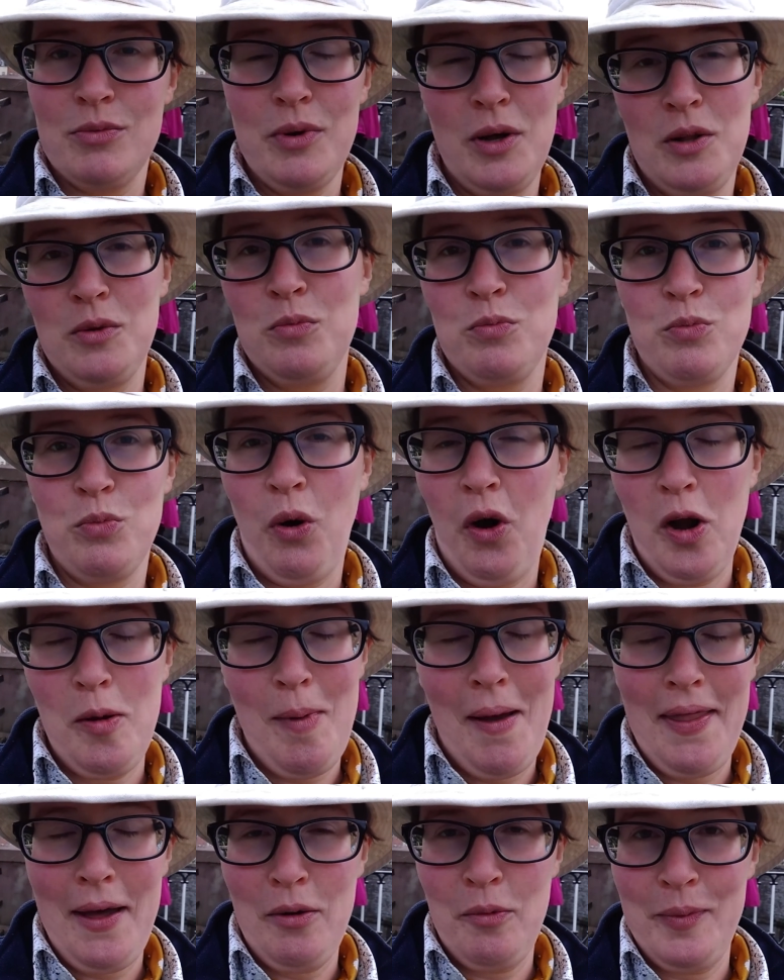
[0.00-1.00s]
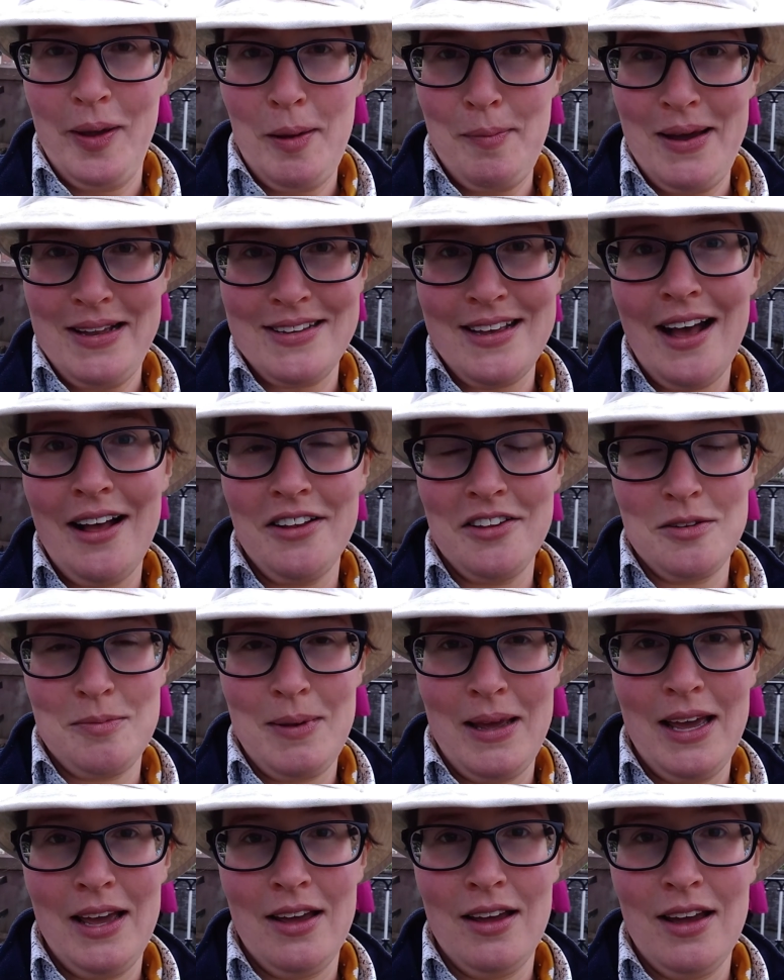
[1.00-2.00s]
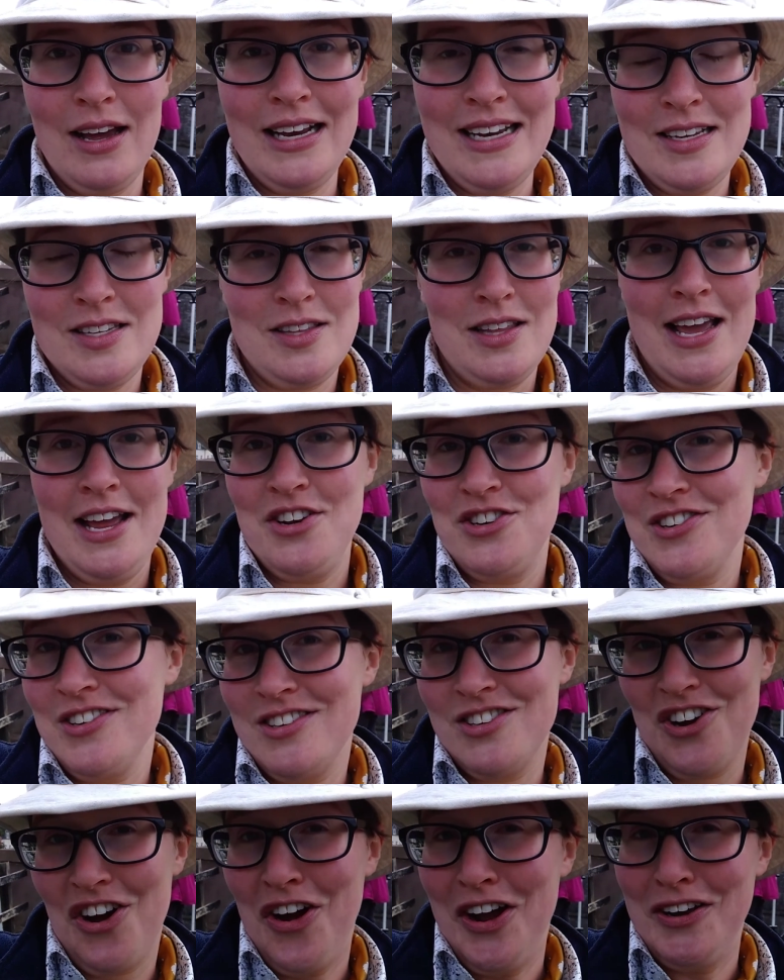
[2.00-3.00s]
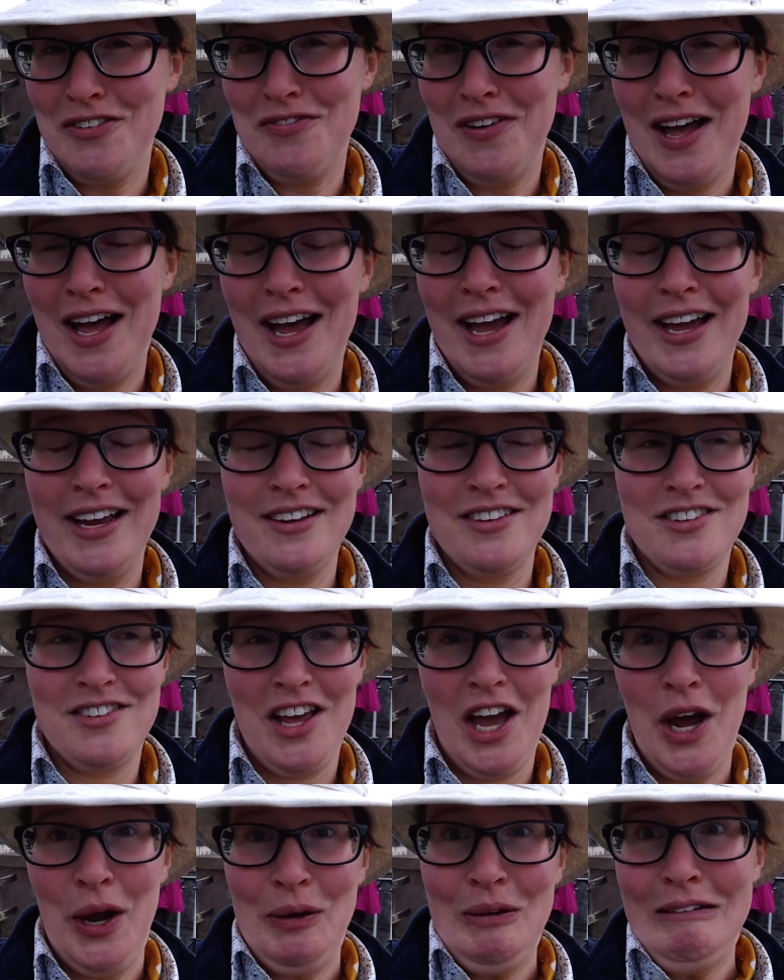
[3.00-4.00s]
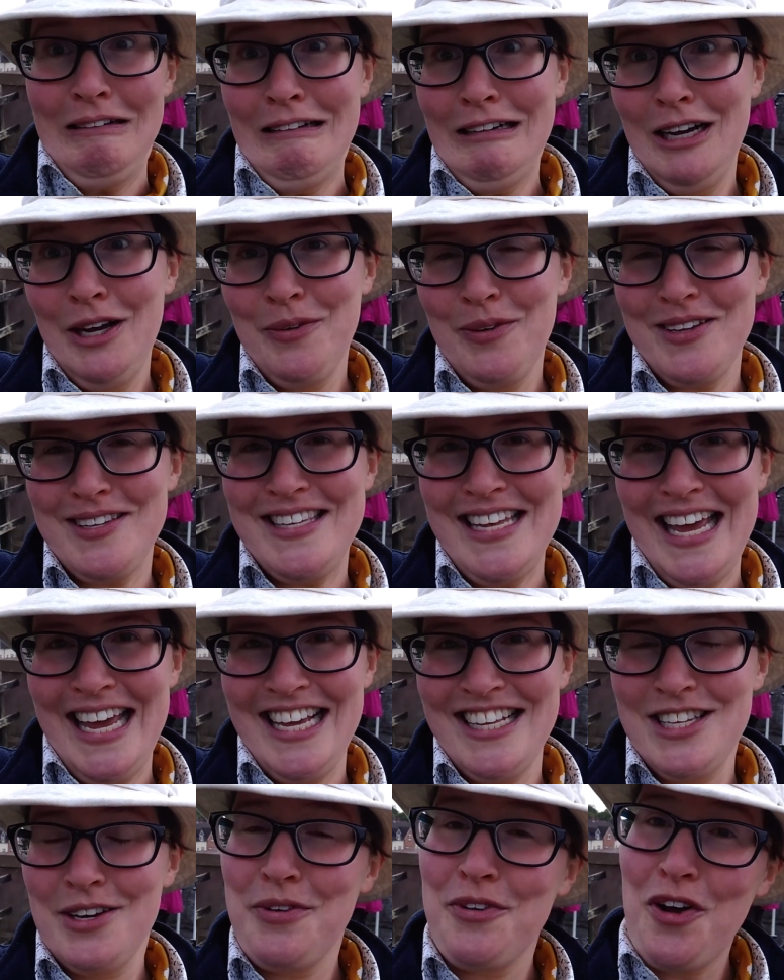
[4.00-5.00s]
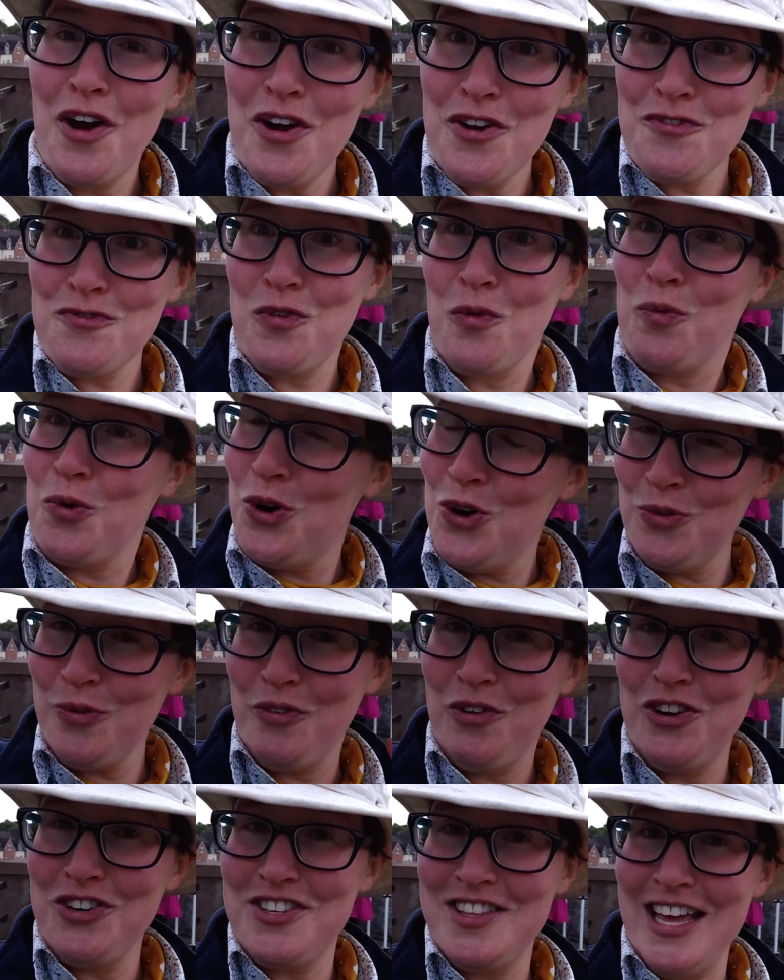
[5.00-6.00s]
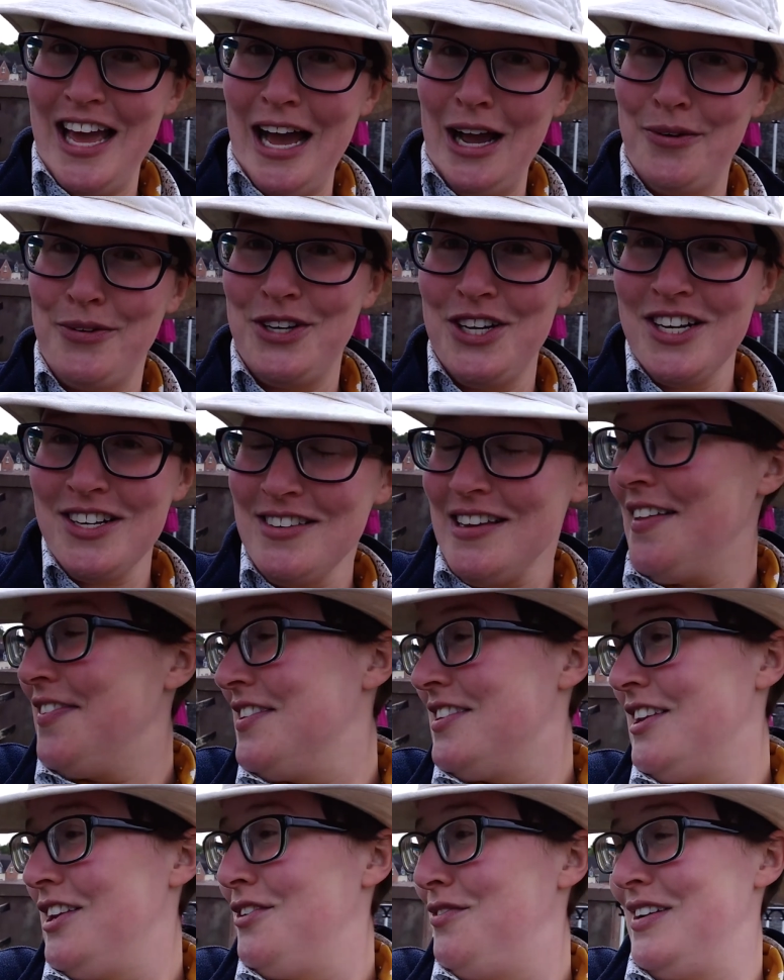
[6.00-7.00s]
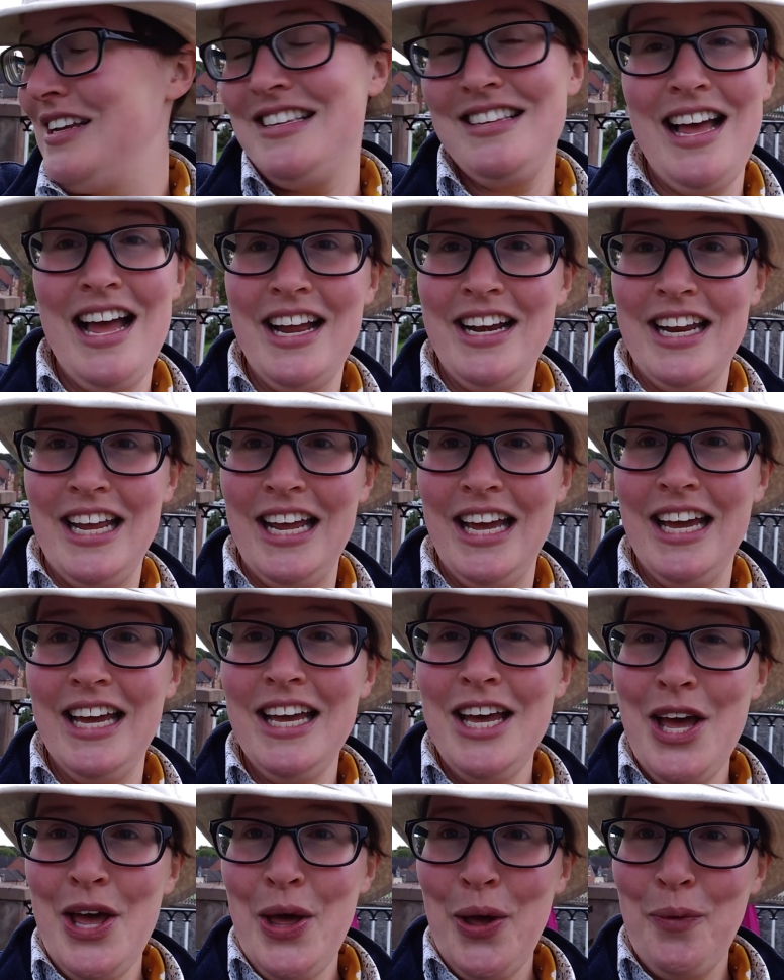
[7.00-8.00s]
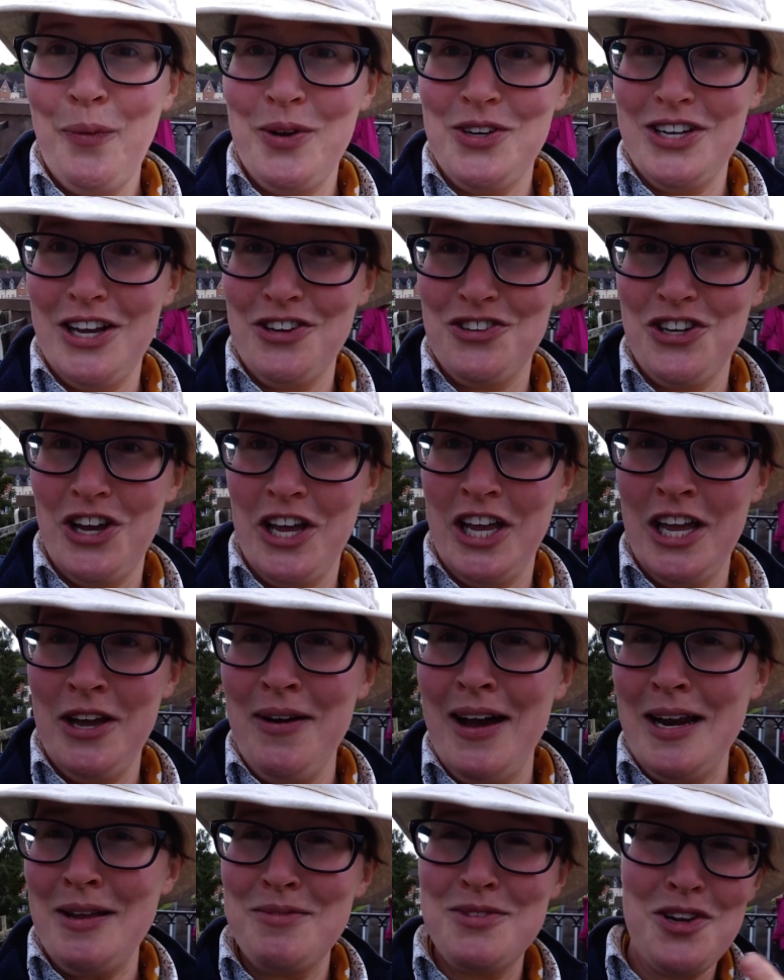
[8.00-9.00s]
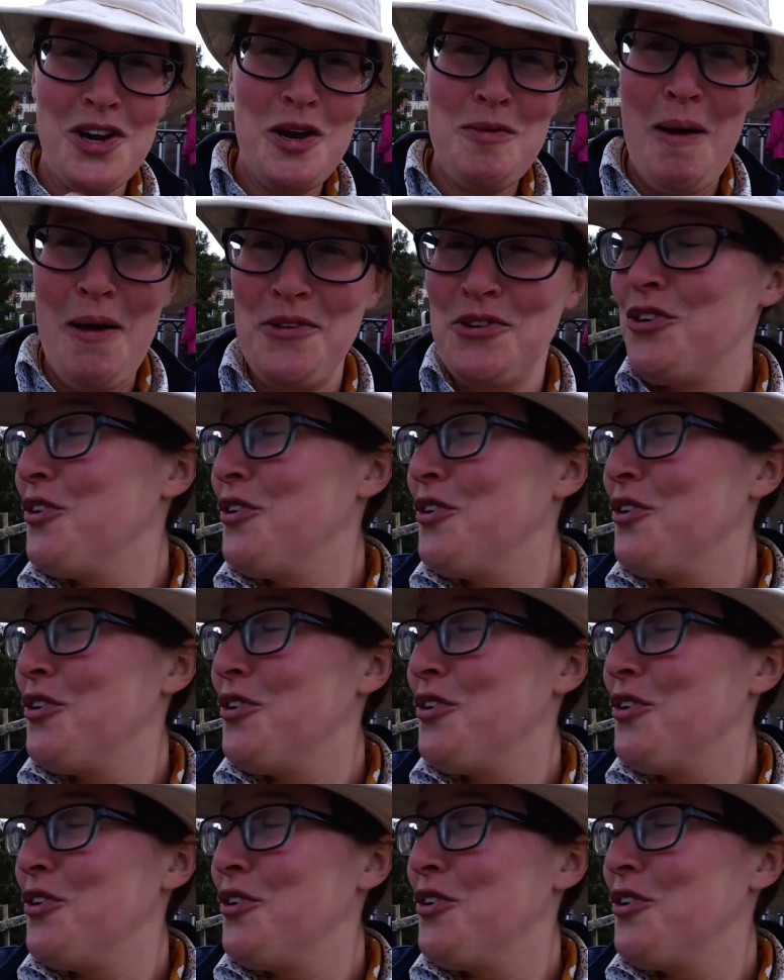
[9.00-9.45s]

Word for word: we'll worry about that when we get back to Ellesmere. At least the engine's starting fine, so we'll see. So we've gone for a walk, we've gone to the aqueduct, and there's a lovely sign here, which I'll show you. And I'm sorry about the